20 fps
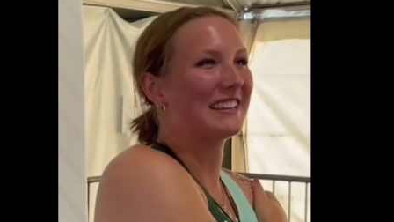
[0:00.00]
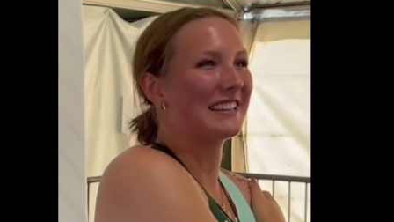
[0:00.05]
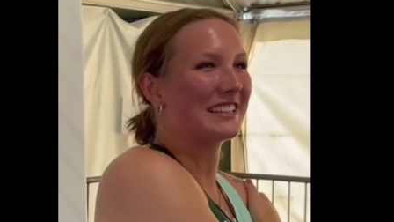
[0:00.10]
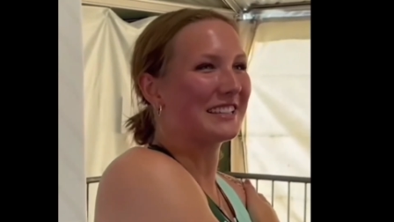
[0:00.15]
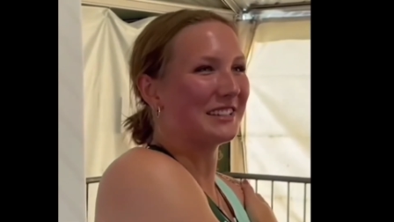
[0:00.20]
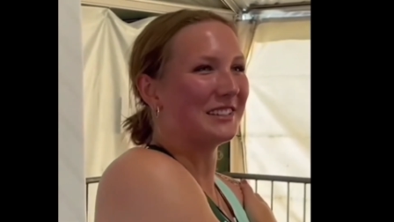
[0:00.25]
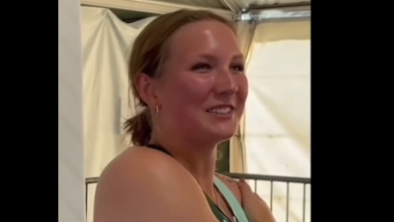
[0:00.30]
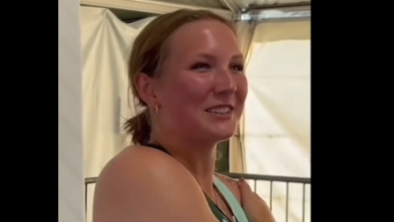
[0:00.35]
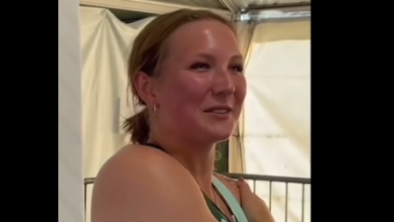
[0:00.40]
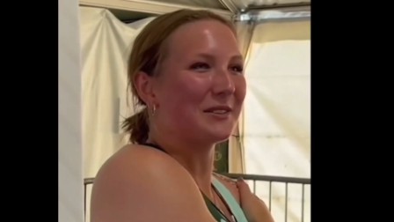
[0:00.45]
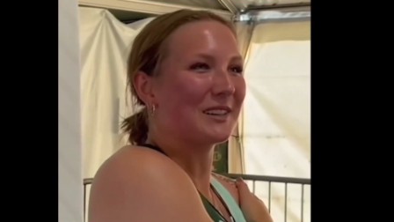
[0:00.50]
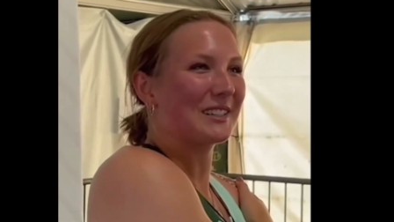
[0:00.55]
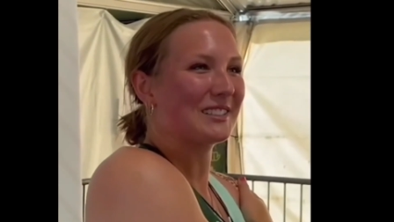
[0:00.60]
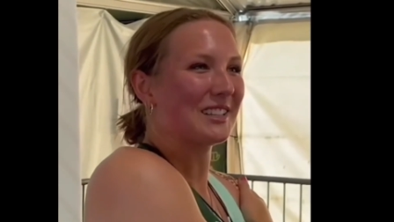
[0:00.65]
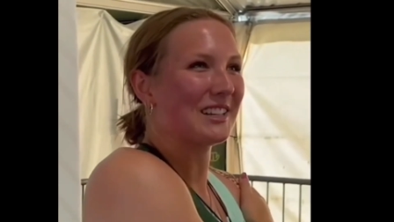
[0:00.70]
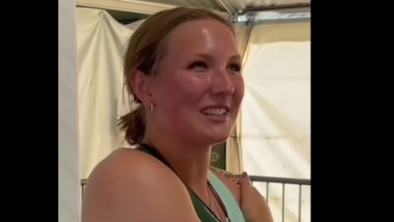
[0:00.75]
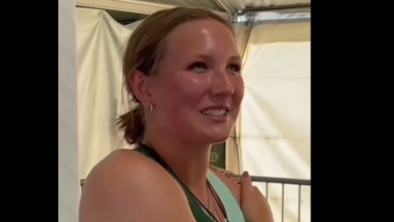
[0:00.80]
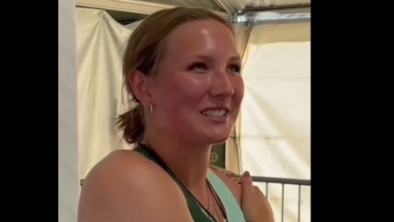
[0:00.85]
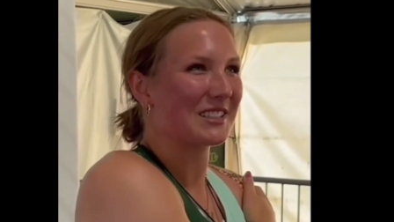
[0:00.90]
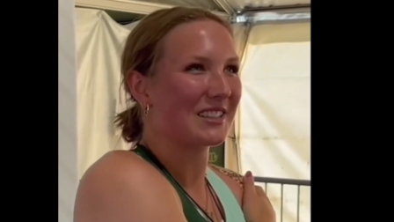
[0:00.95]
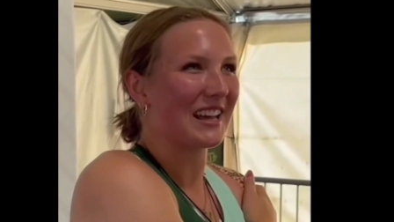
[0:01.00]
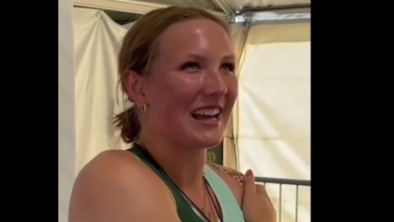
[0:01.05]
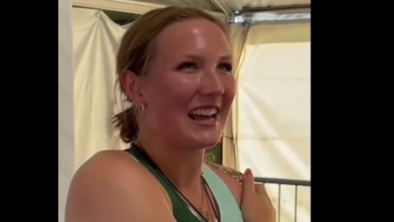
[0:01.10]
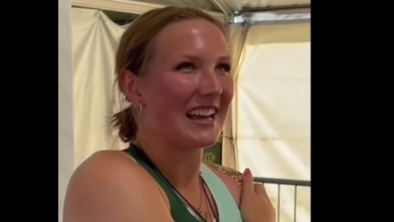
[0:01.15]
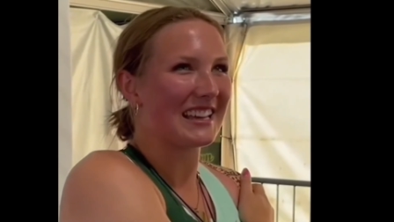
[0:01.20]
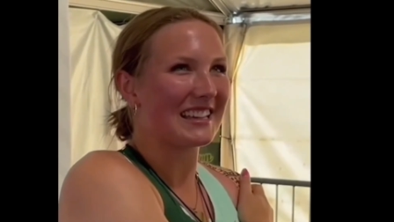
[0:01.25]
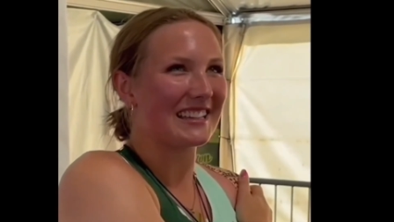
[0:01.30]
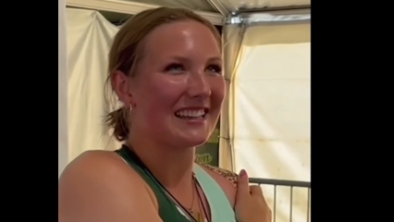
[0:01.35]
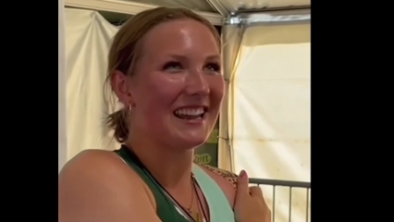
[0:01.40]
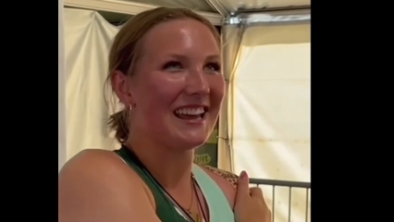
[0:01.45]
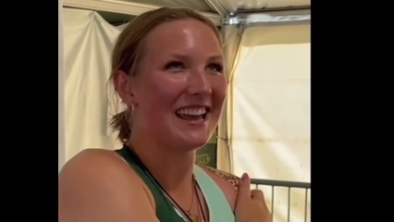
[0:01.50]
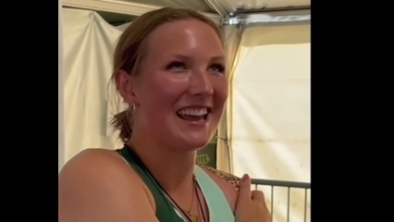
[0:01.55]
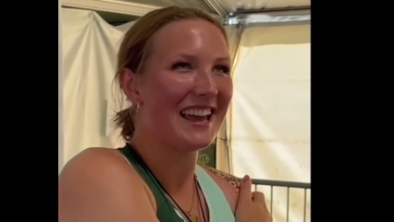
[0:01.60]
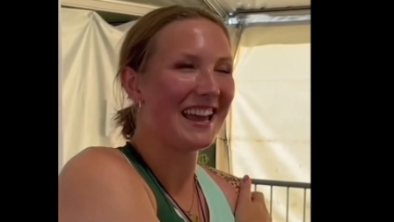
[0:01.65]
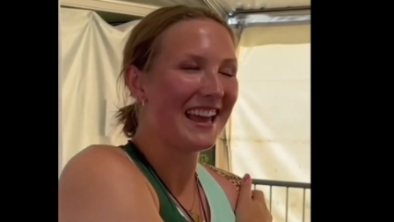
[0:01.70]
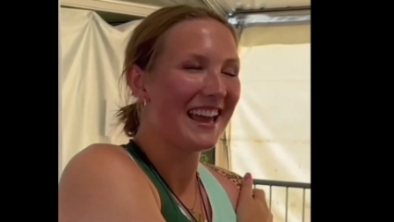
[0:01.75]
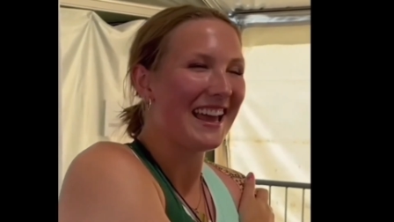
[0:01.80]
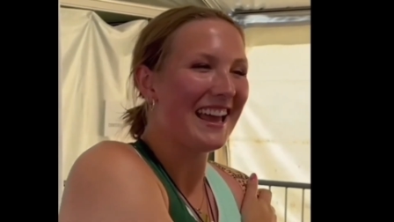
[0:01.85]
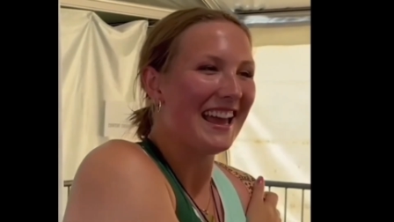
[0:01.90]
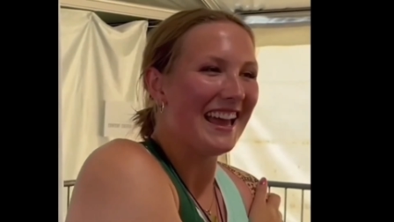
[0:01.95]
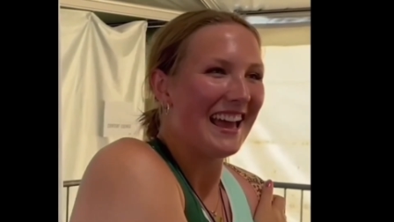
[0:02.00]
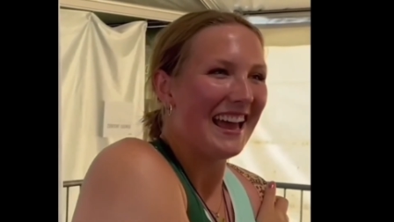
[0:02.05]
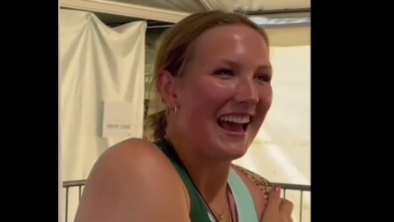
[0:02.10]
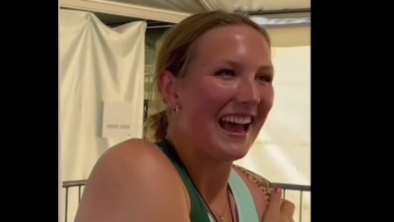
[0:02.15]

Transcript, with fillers: Mia should do the same thing. It's no